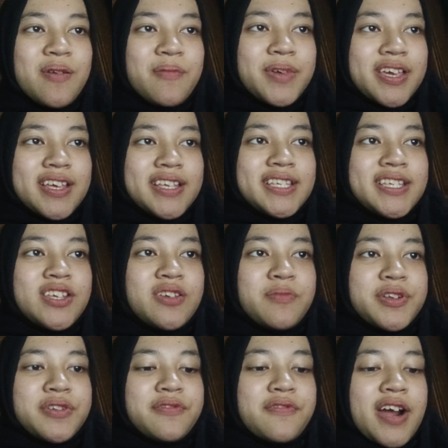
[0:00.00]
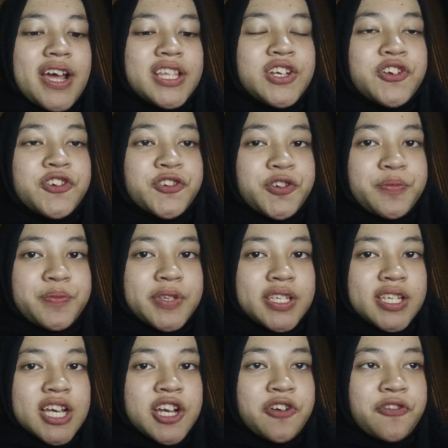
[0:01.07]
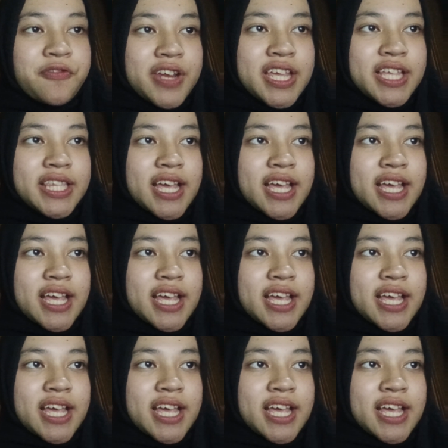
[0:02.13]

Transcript: because human rights groups agree